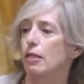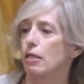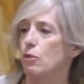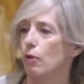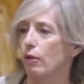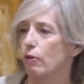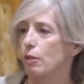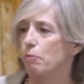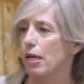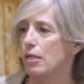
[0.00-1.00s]
is one of
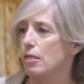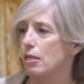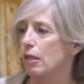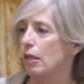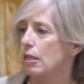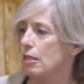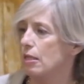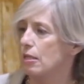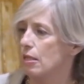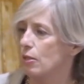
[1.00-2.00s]
the best
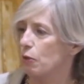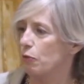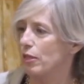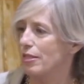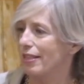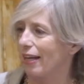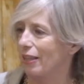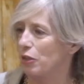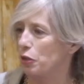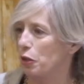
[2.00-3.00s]
instances of this
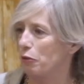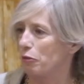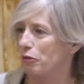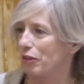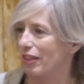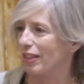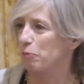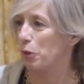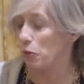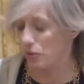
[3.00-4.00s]
kind of
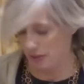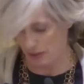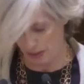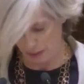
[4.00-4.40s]
process.